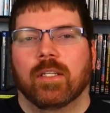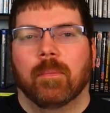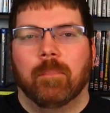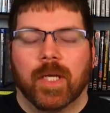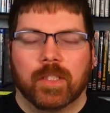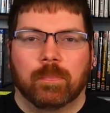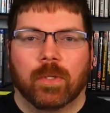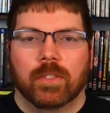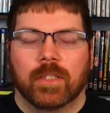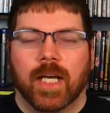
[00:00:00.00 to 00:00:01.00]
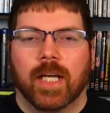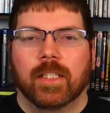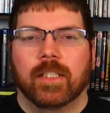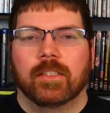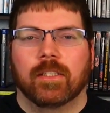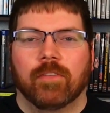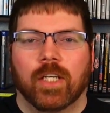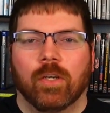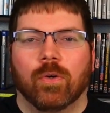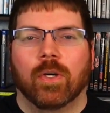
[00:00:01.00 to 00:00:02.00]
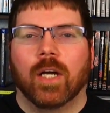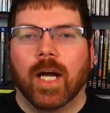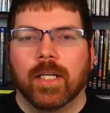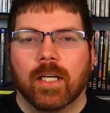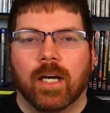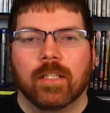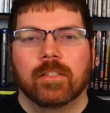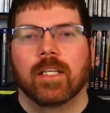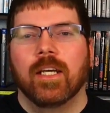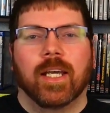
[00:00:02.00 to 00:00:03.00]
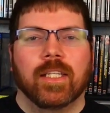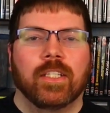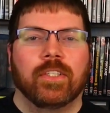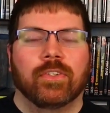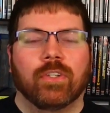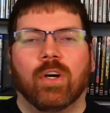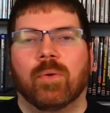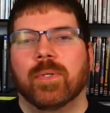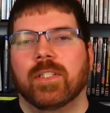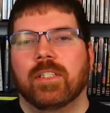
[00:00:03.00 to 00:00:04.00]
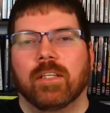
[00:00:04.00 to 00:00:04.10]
of the best personalities personalities of many horror icons. And then you throw them with